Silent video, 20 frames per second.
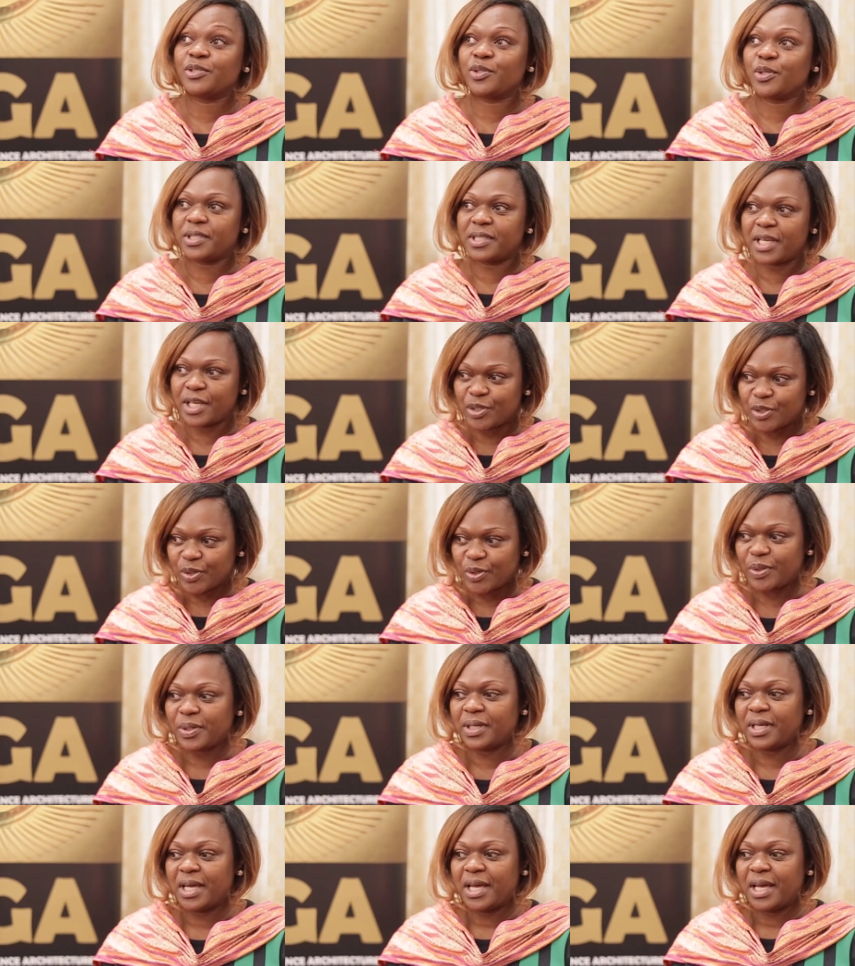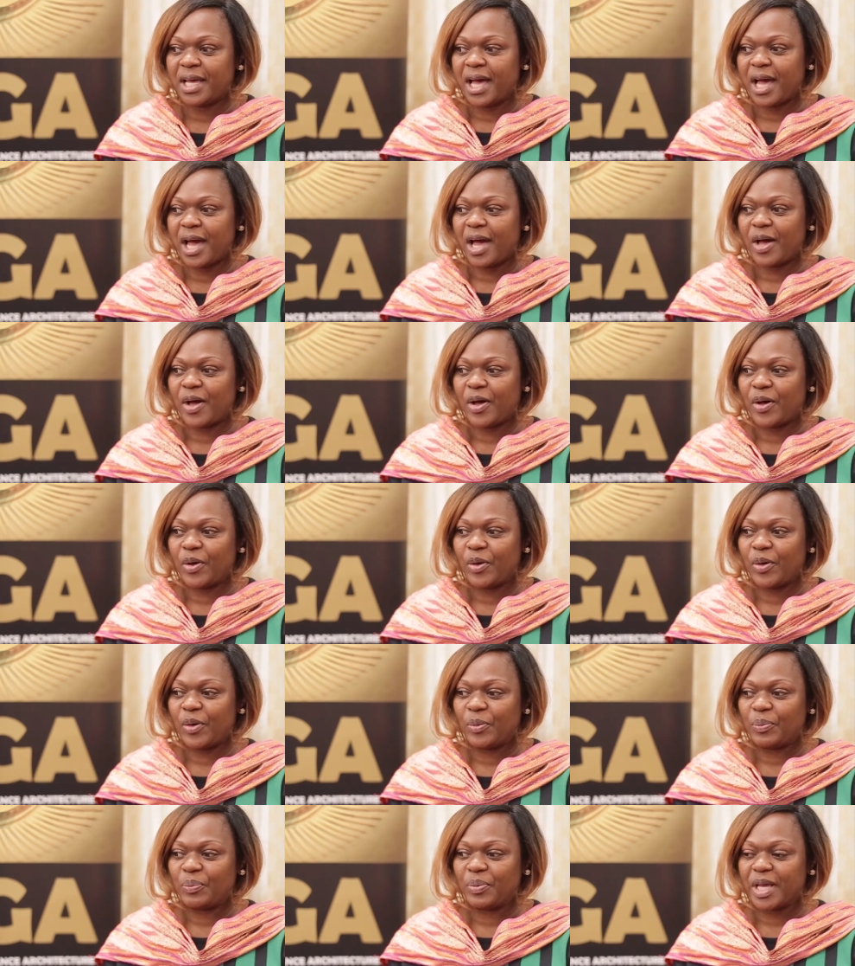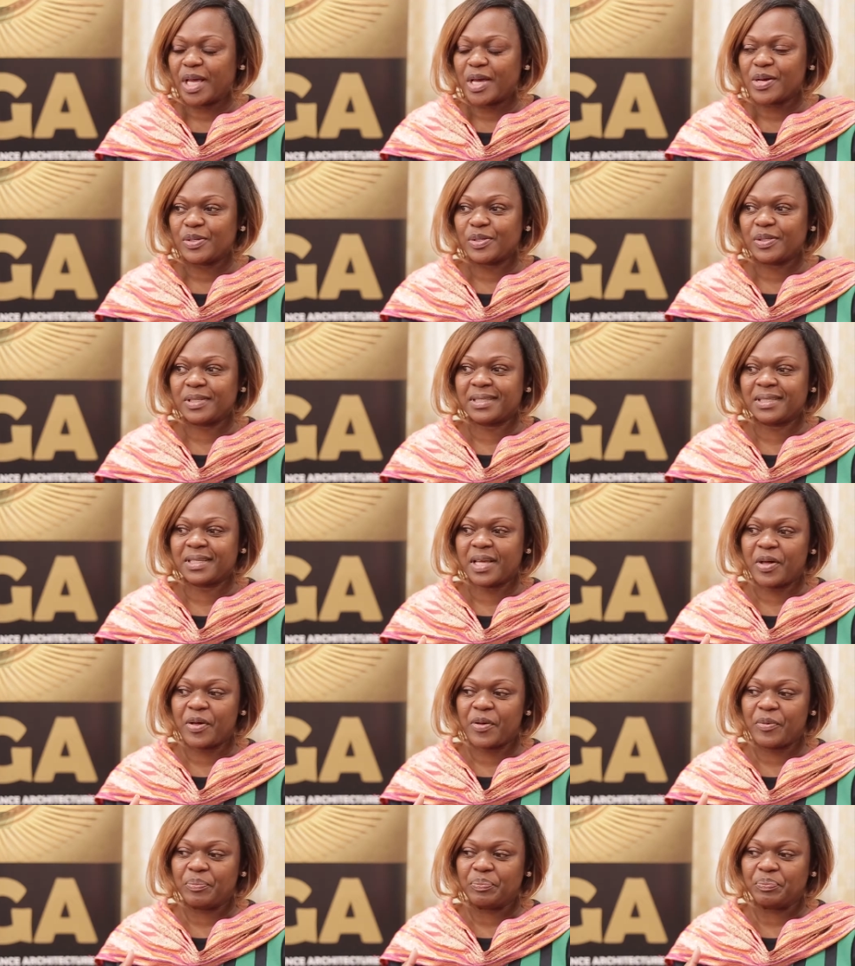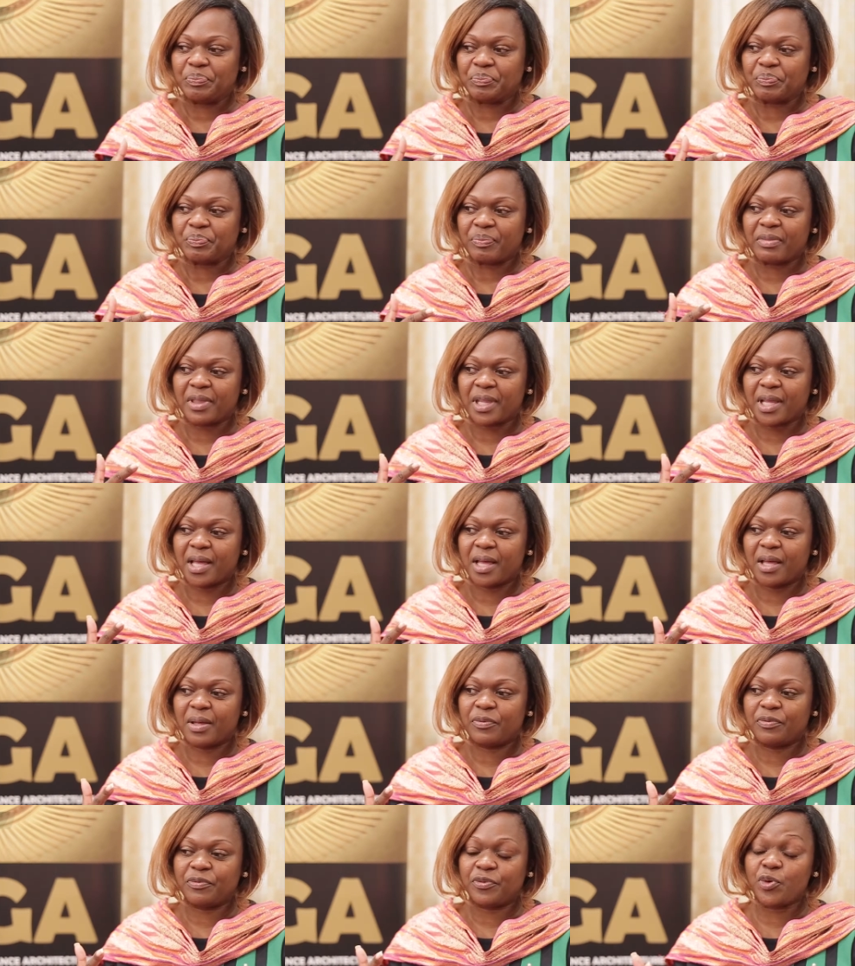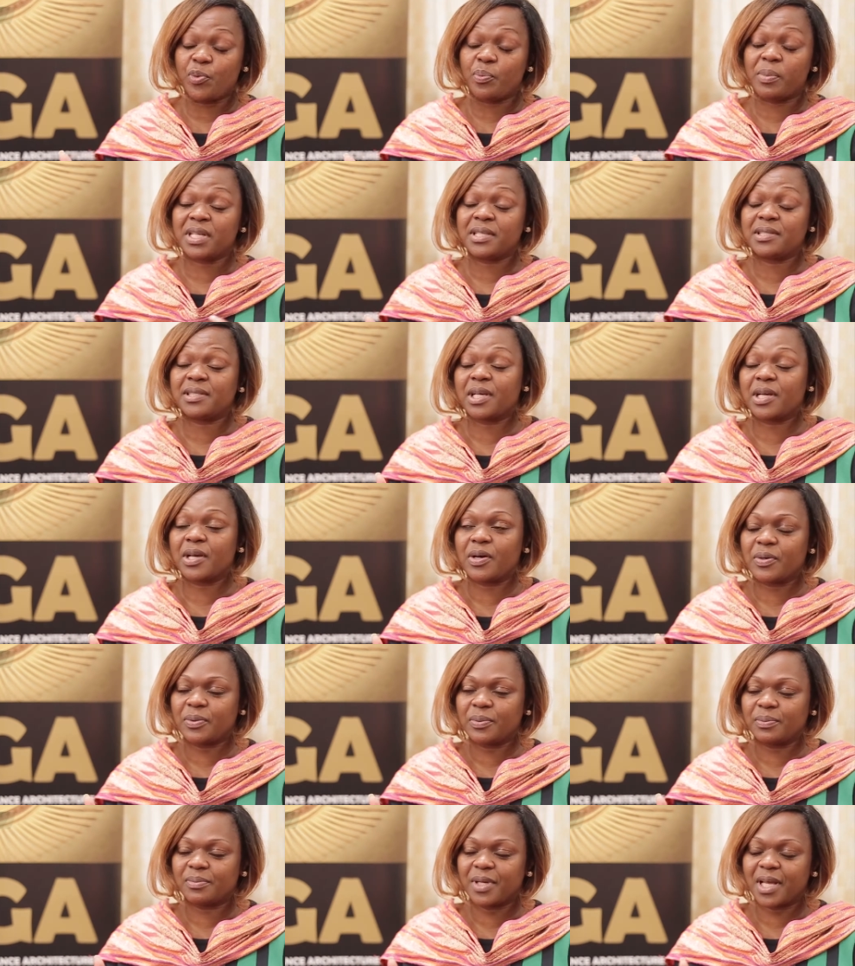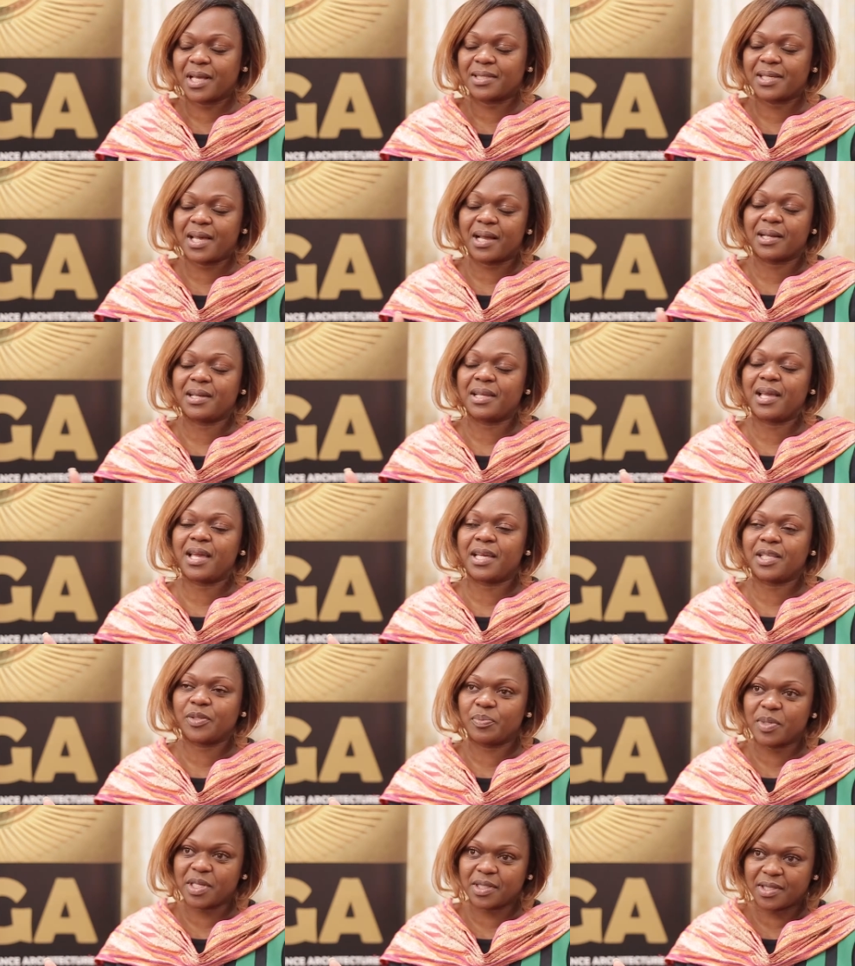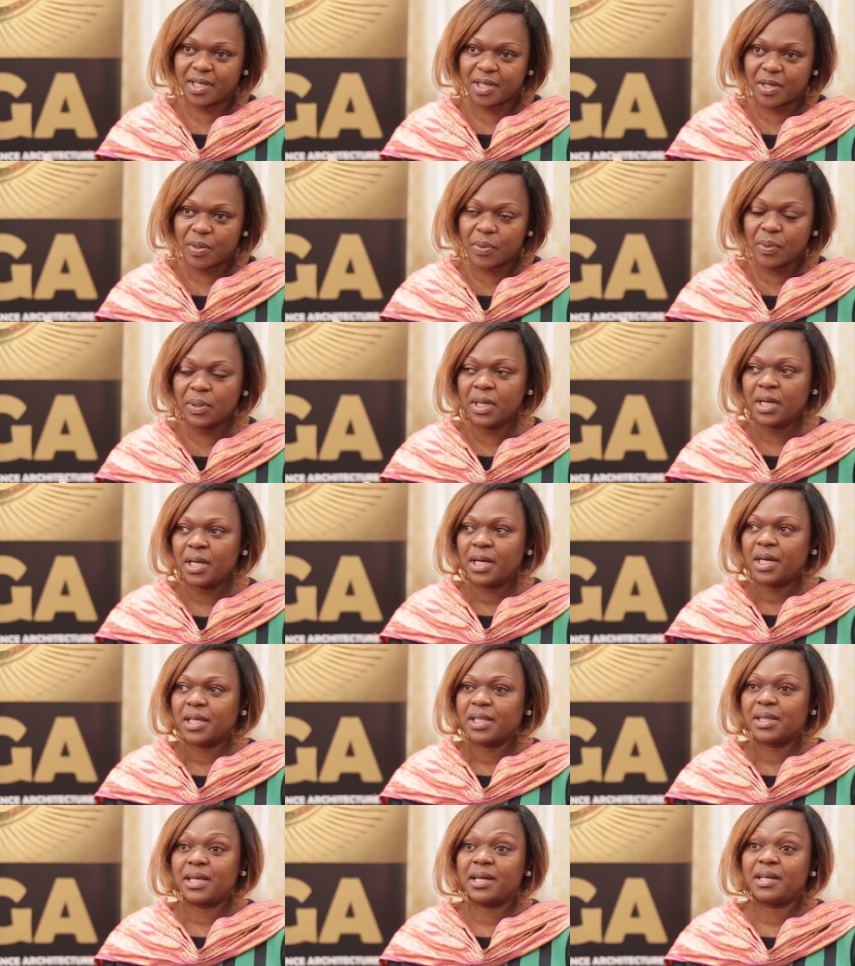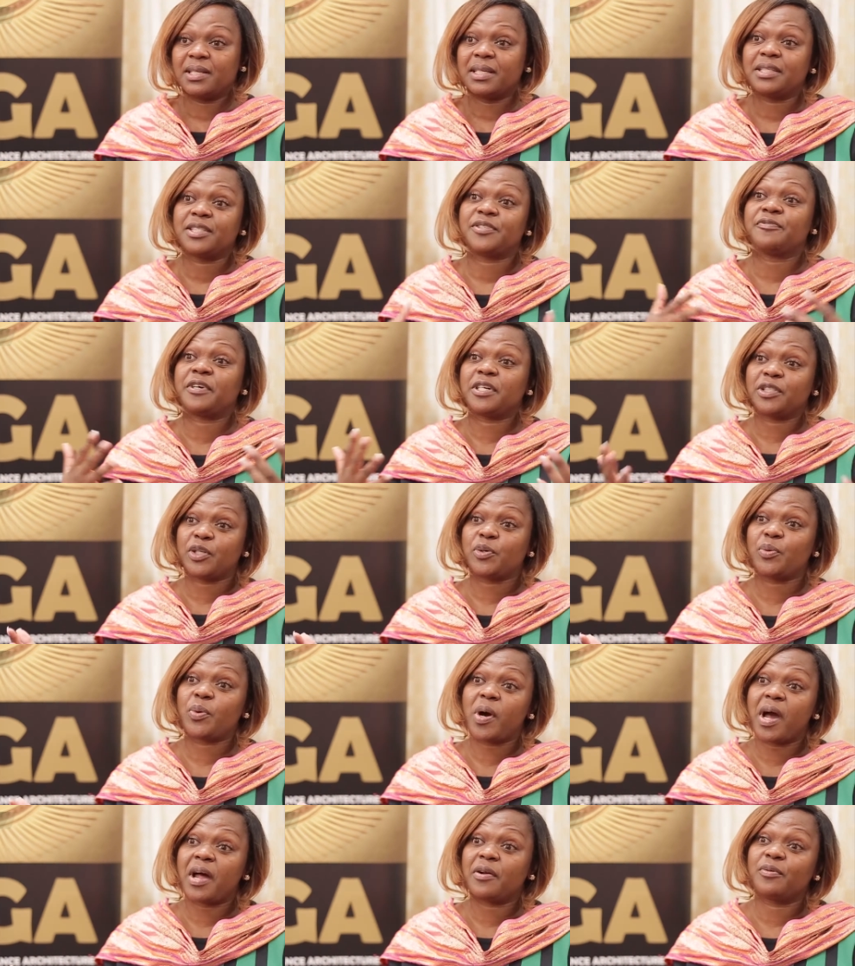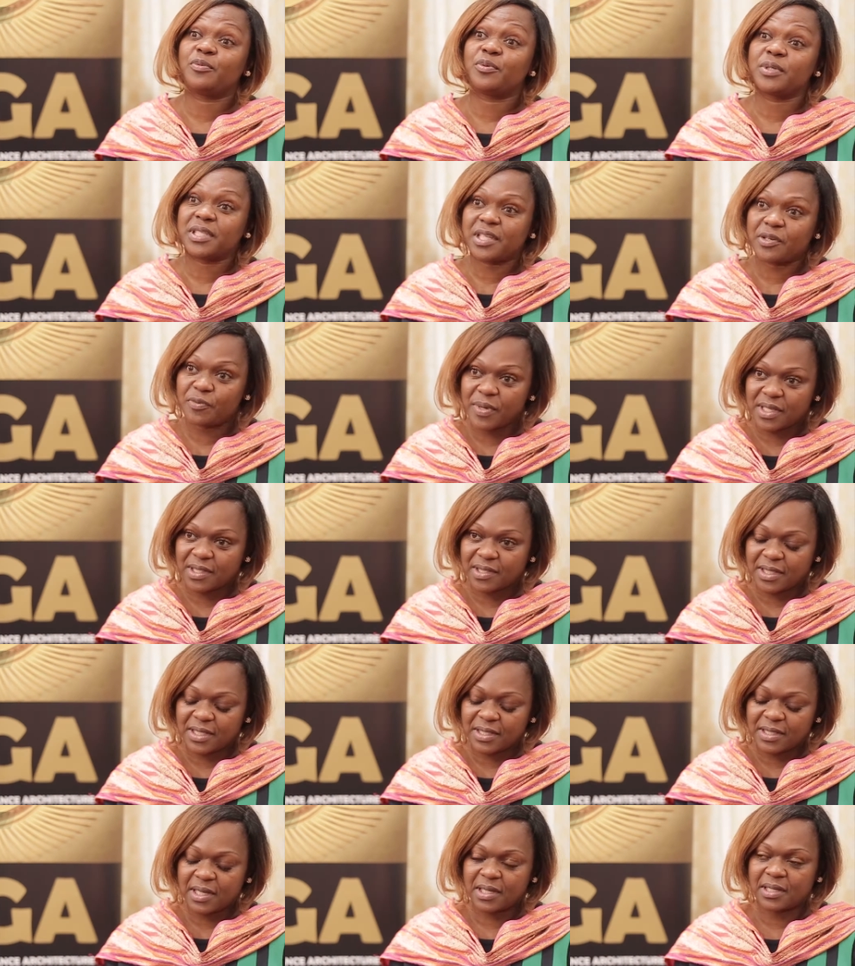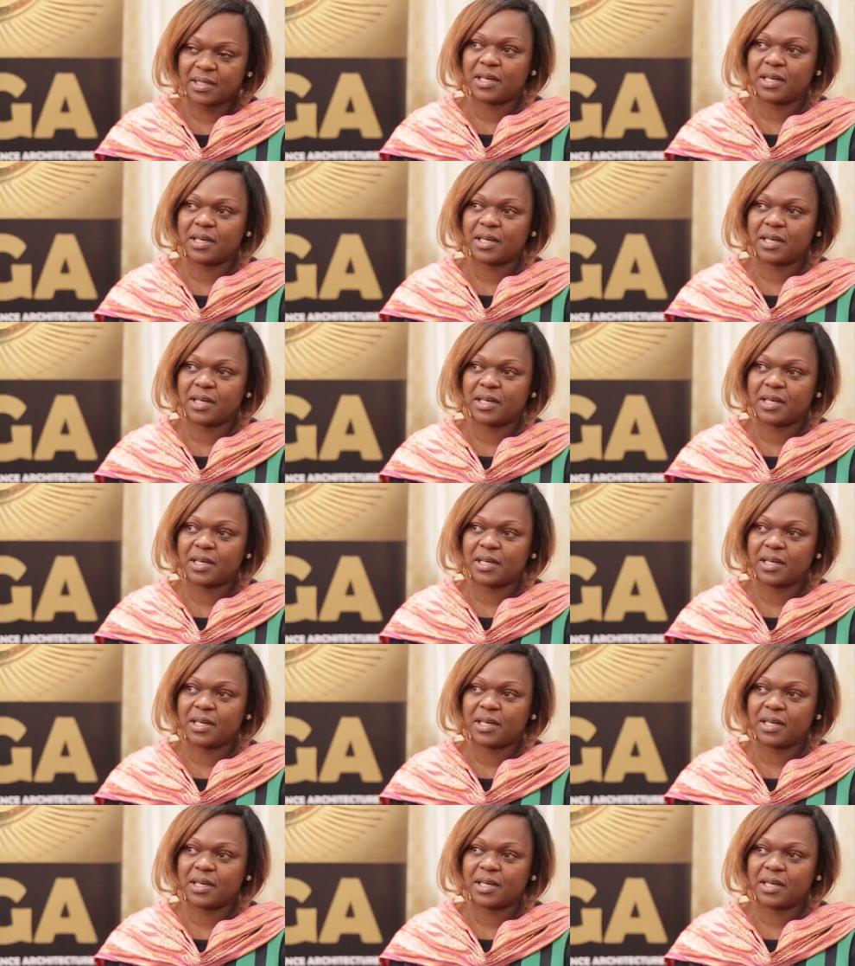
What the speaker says: center because a few months ago, exactly 8 months ago, its founder was arrested.